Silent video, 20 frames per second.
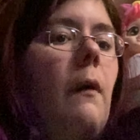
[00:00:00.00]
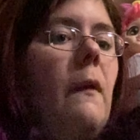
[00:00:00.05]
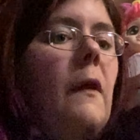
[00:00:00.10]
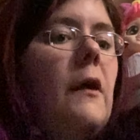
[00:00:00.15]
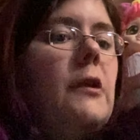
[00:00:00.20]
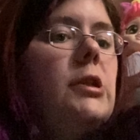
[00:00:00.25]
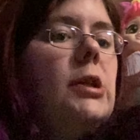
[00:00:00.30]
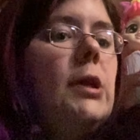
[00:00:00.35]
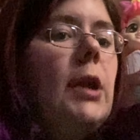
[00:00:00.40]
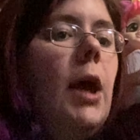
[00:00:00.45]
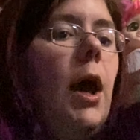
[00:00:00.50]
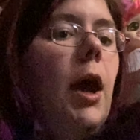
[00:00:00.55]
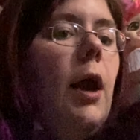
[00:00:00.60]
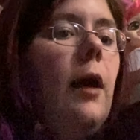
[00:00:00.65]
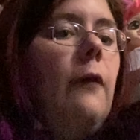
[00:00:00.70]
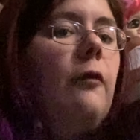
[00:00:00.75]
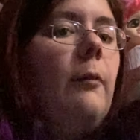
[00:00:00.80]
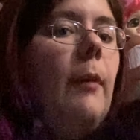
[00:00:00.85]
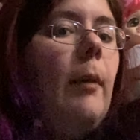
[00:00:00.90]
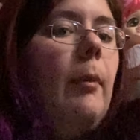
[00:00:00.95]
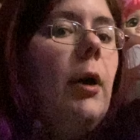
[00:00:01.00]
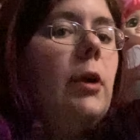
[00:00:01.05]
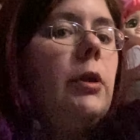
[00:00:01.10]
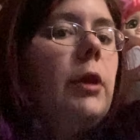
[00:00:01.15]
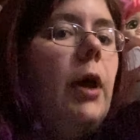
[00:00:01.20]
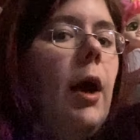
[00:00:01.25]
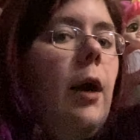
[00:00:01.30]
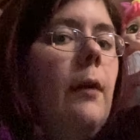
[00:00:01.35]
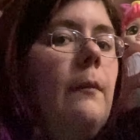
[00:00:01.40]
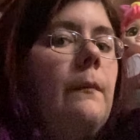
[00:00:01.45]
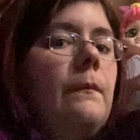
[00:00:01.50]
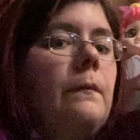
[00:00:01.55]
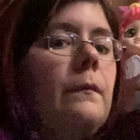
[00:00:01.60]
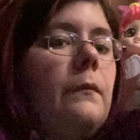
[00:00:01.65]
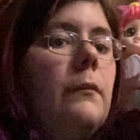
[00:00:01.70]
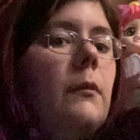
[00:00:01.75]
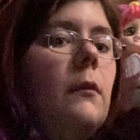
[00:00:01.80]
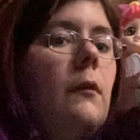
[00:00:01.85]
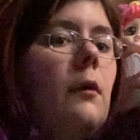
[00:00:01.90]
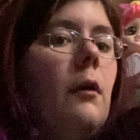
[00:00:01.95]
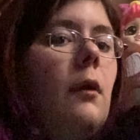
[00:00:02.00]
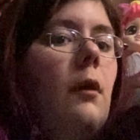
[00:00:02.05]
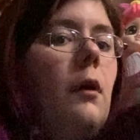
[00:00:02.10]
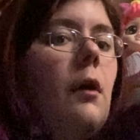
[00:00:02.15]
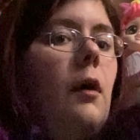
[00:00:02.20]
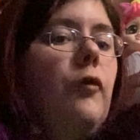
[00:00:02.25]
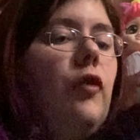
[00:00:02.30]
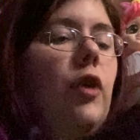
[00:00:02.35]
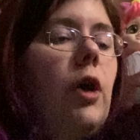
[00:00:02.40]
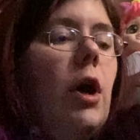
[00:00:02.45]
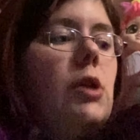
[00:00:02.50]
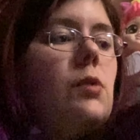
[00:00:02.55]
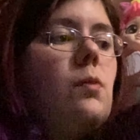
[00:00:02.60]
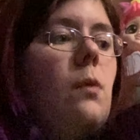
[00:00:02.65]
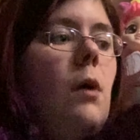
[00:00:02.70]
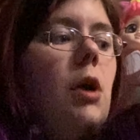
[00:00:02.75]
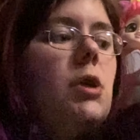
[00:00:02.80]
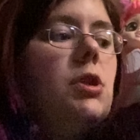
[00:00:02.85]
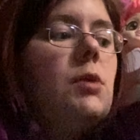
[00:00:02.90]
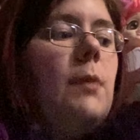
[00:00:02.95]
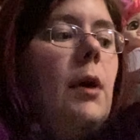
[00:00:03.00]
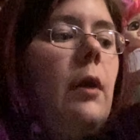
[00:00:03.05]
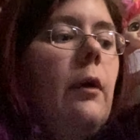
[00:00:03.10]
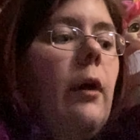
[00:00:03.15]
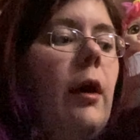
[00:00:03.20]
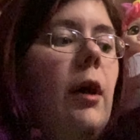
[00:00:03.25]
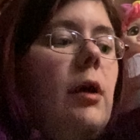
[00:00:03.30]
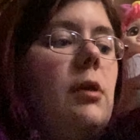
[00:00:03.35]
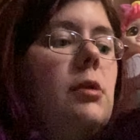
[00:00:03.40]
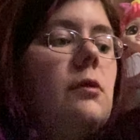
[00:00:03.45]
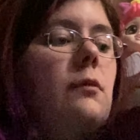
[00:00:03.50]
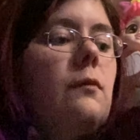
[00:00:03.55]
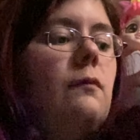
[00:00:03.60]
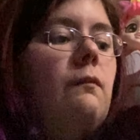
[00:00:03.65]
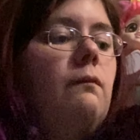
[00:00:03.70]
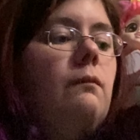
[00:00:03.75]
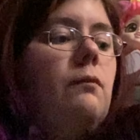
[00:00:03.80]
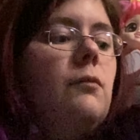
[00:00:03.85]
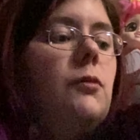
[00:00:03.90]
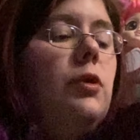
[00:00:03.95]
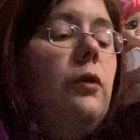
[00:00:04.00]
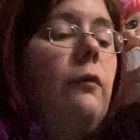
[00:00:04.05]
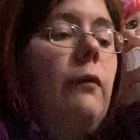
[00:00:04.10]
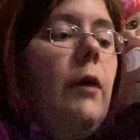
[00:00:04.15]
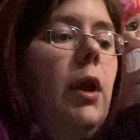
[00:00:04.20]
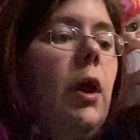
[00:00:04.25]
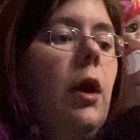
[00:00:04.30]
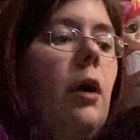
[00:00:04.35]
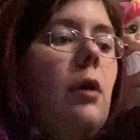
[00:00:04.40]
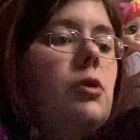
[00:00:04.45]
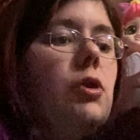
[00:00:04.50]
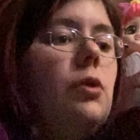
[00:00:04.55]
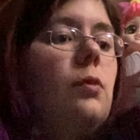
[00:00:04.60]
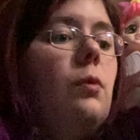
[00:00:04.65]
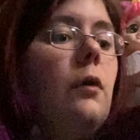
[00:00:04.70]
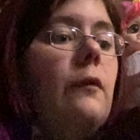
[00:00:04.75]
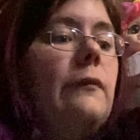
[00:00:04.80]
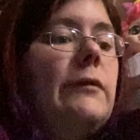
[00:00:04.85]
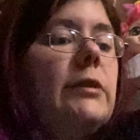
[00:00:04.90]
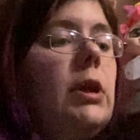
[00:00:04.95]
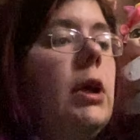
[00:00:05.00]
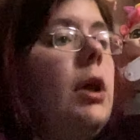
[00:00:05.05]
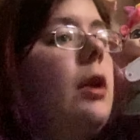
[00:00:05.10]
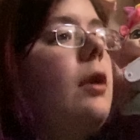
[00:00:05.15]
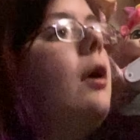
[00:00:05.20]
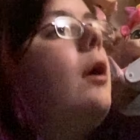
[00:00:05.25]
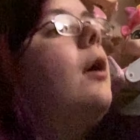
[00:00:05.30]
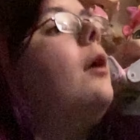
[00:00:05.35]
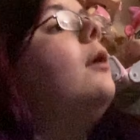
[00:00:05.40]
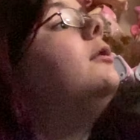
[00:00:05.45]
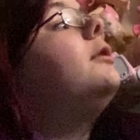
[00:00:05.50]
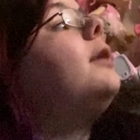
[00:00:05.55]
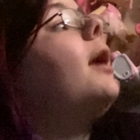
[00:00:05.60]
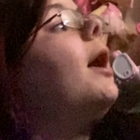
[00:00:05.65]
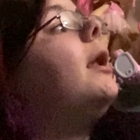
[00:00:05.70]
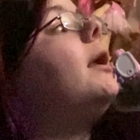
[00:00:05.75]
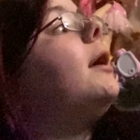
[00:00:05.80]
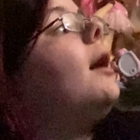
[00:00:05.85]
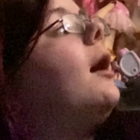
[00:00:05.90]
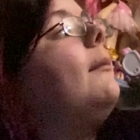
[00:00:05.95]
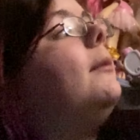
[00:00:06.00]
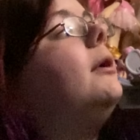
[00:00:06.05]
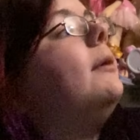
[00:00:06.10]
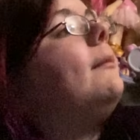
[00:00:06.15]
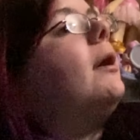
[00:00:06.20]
And then today, for my birthday, if you guys watched my last two videos, you will have seen Daddy got me